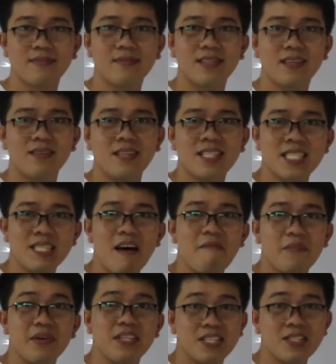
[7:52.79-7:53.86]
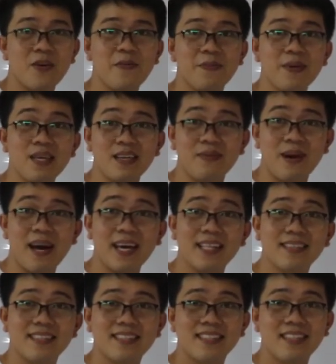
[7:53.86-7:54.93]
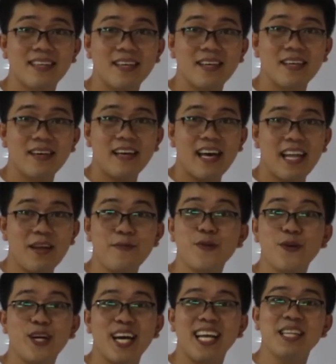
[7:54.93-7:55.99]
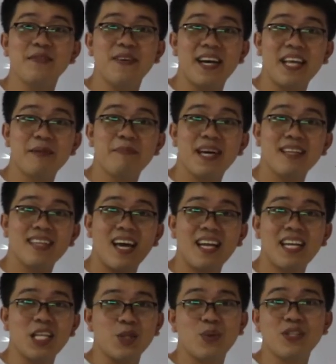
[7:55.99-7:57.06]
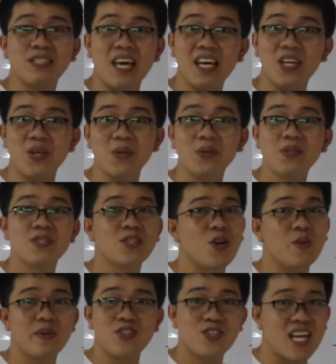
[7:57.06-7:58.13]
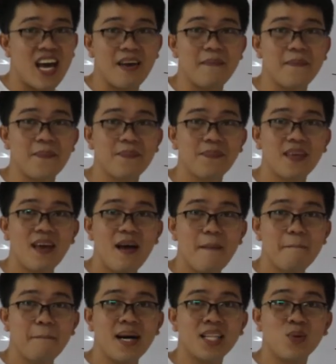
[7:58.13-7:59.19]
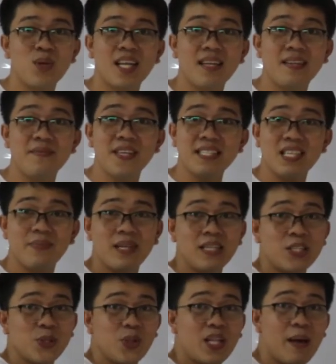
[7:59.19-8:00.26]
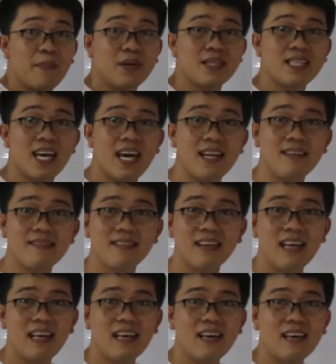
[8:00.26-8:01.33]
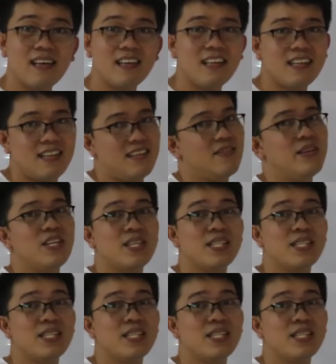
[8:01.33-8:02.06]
This number is so big, right? And if you're gonna divide it by 10, it will take you so much time. But with the divisibility rule number 10, you just